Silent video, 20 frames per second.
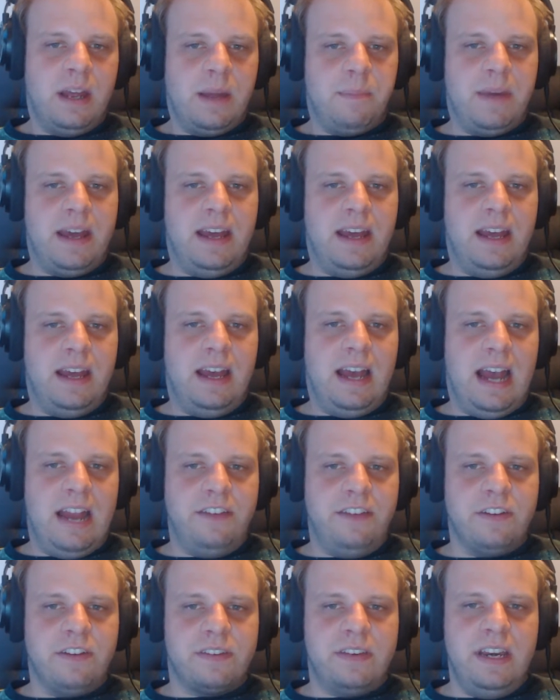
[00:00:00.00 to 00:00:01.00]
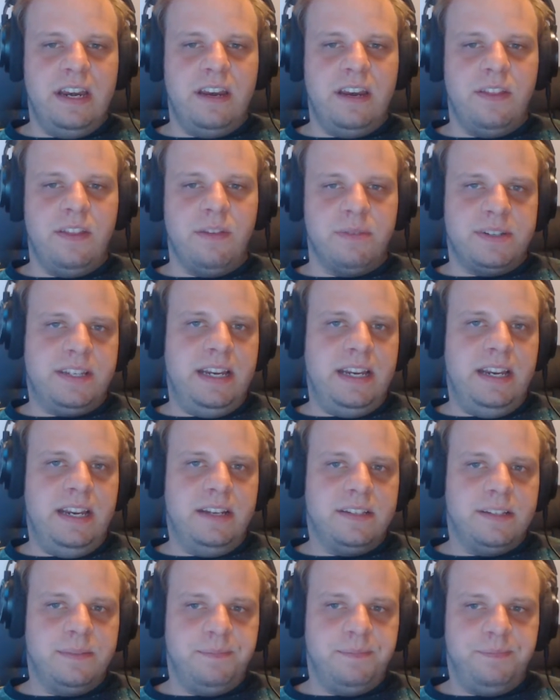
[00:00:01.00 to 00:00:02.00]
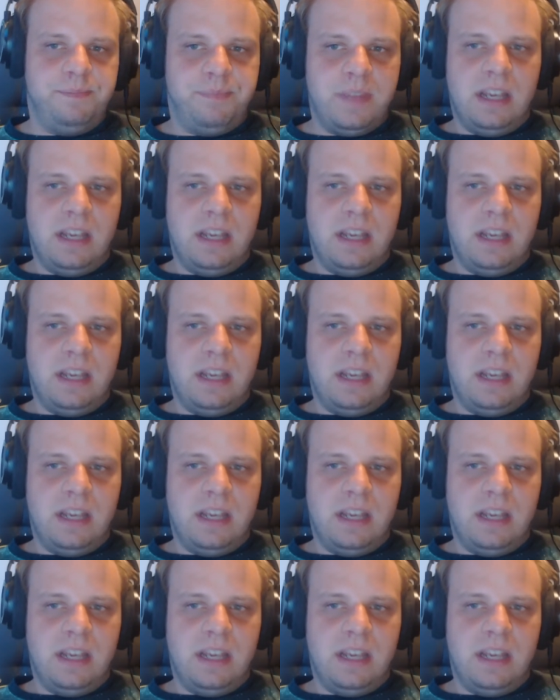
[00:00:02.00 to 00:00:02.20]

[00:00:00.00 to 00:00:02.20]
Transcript: But I just needed the receipts.